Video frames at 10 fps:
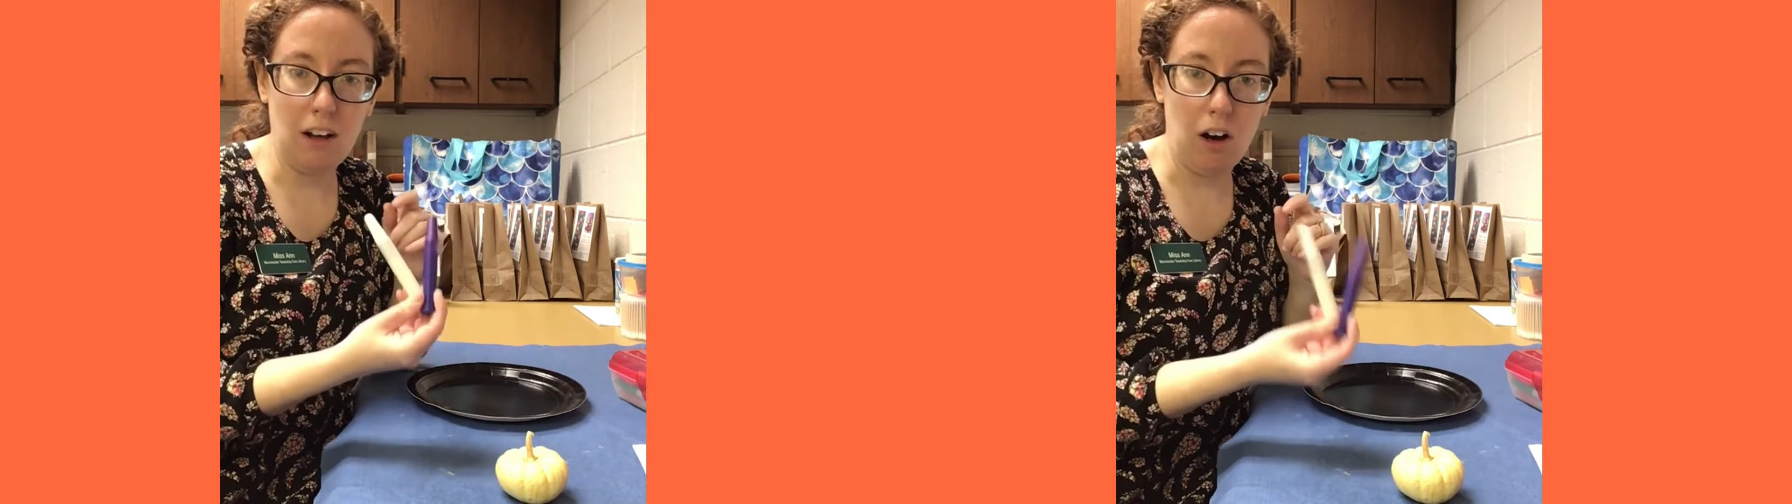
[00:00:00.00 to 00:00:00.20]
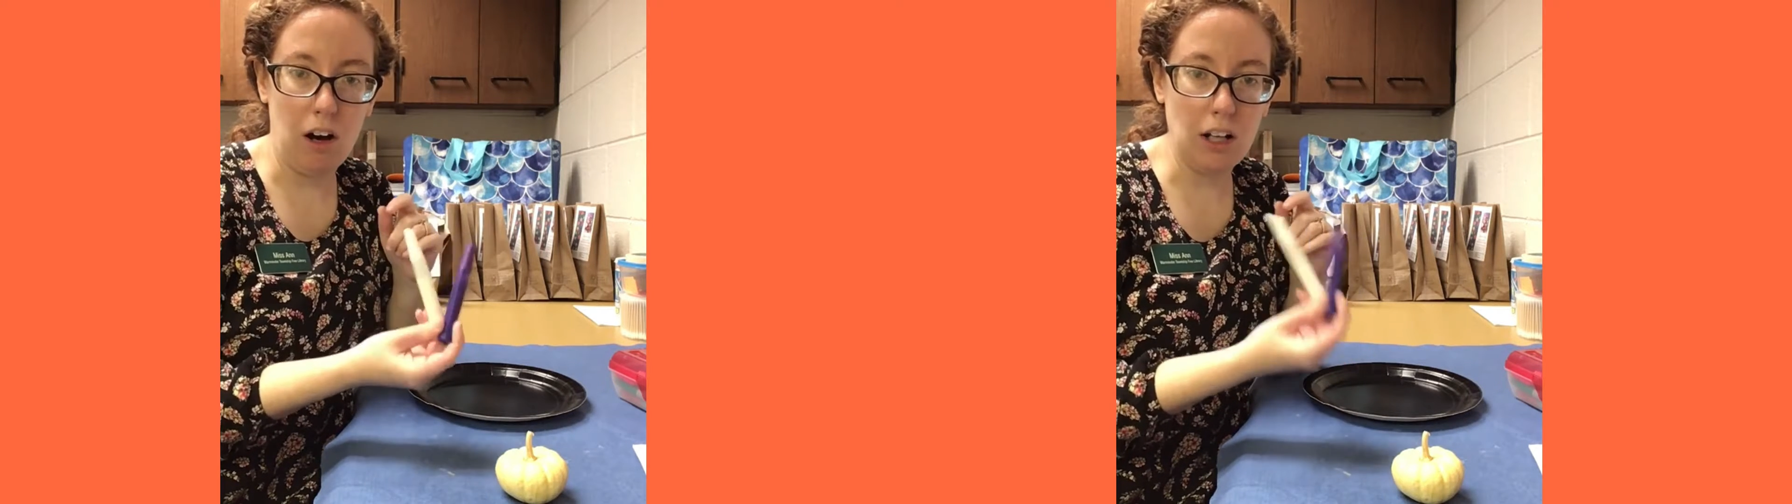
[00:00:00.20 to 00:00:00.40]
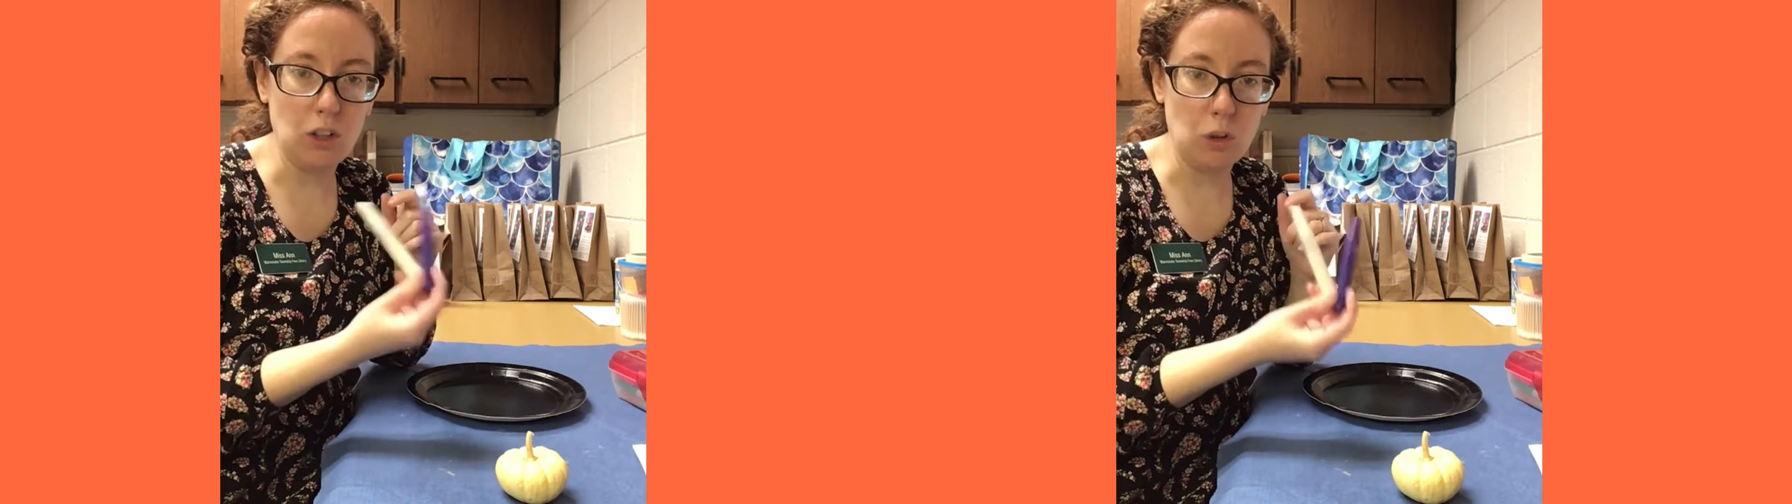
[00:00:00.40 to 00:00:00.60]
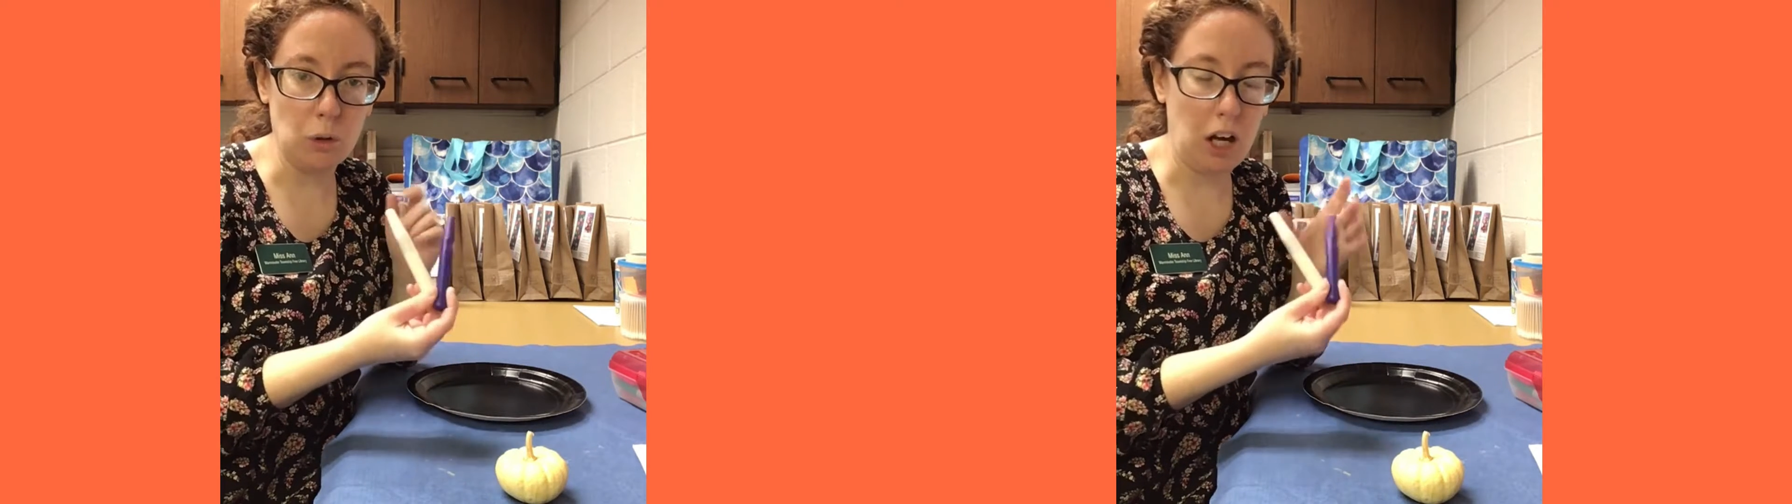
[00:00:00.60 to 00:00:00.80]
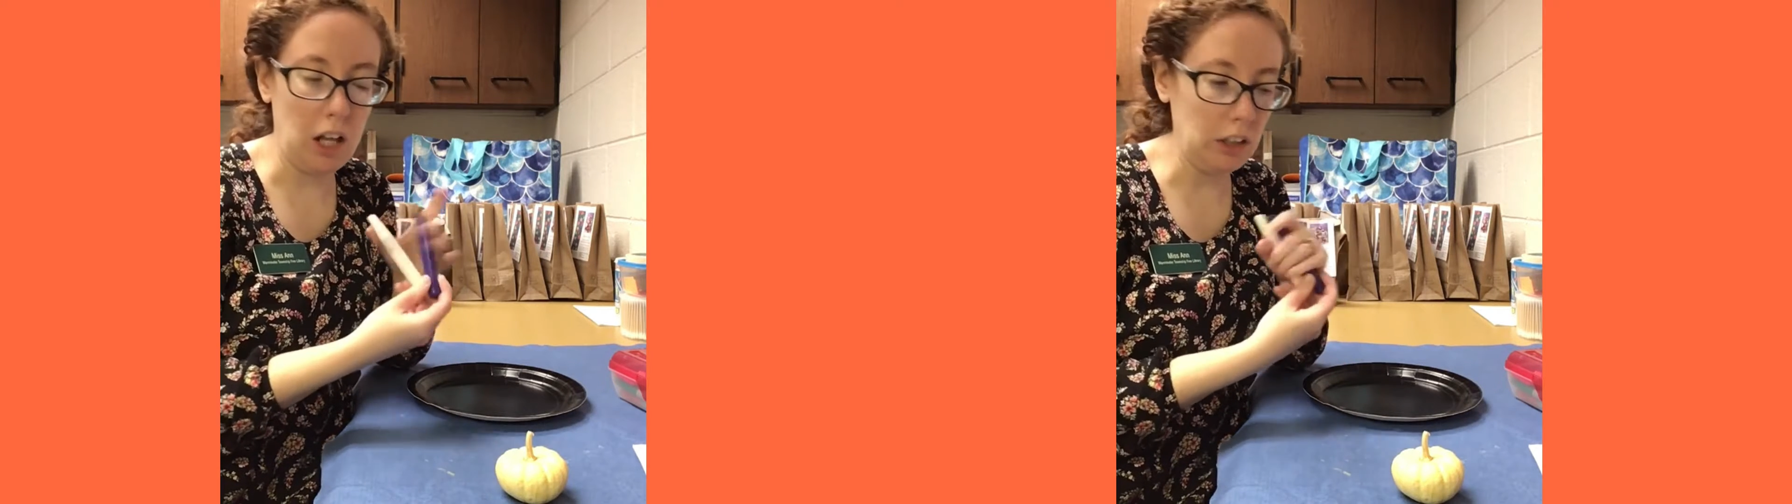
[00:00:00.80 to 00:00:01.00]
on
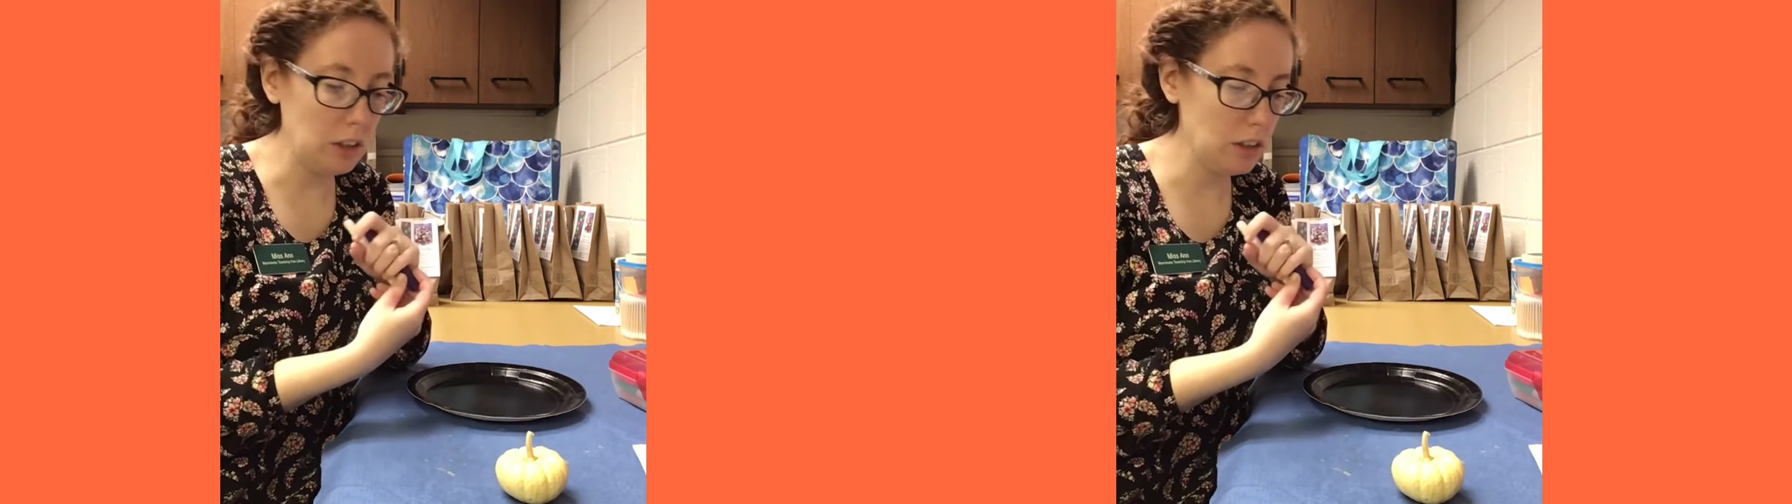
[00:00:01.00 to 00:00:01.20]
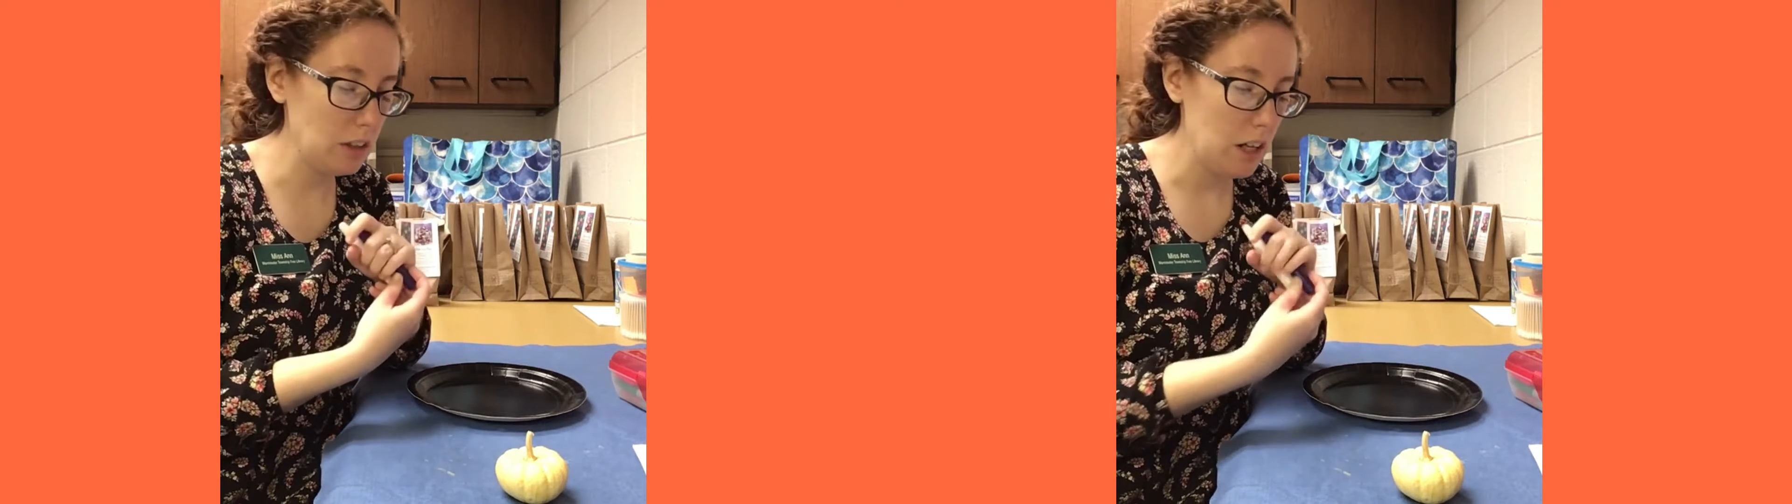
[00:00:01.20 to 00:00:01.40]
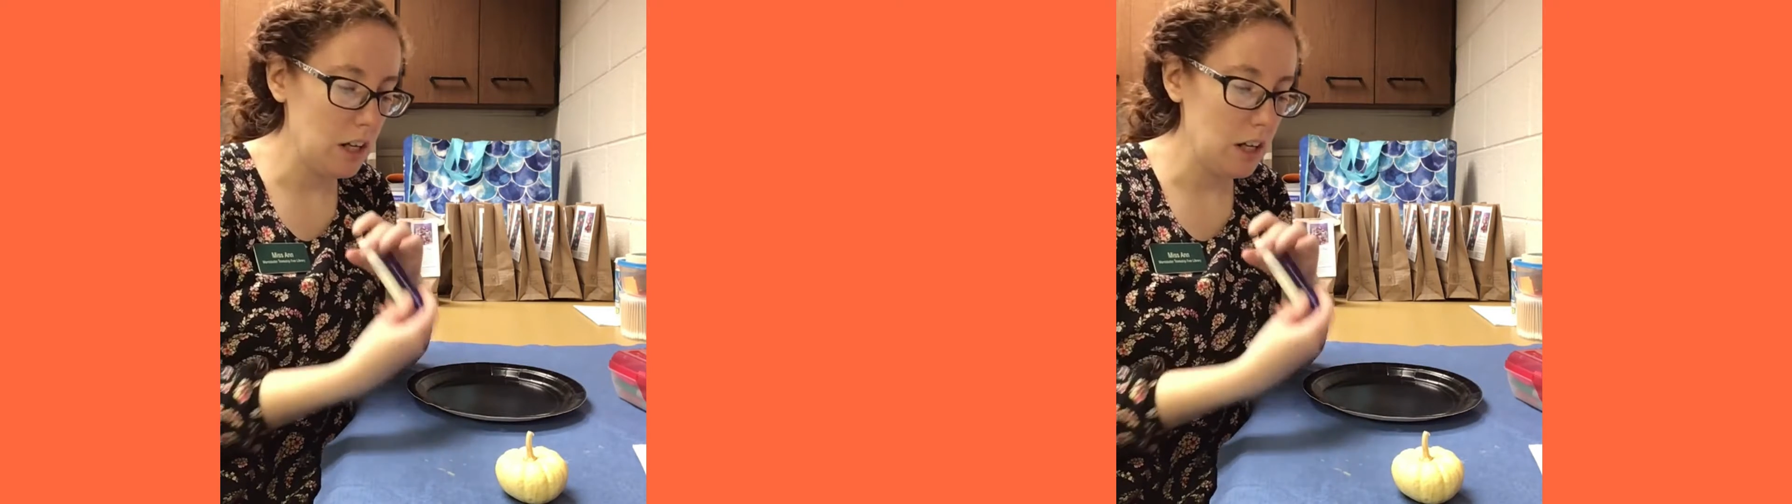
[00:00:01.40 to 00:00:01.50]
your colors.